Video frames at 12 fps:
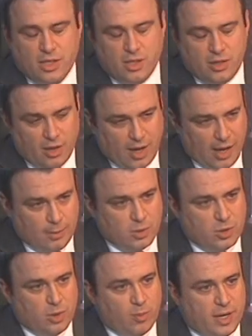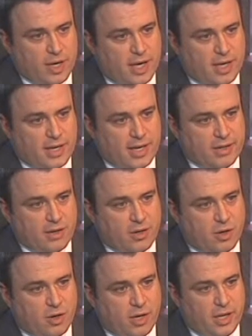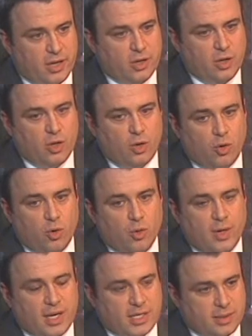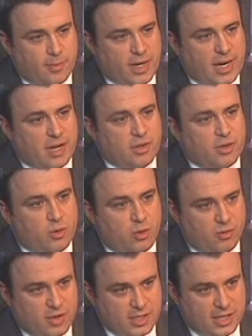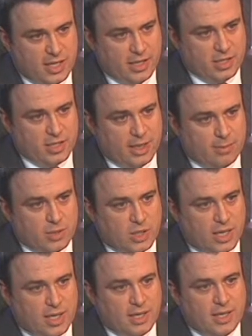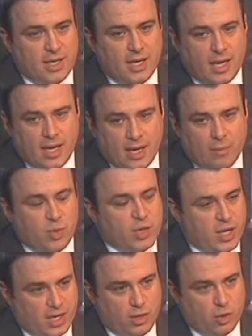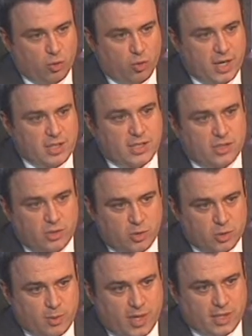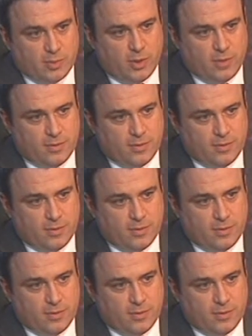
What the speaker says: you absolutely want to contact an attorney who can get somebody out there to investigate the job site and protect your rights as soon as possible.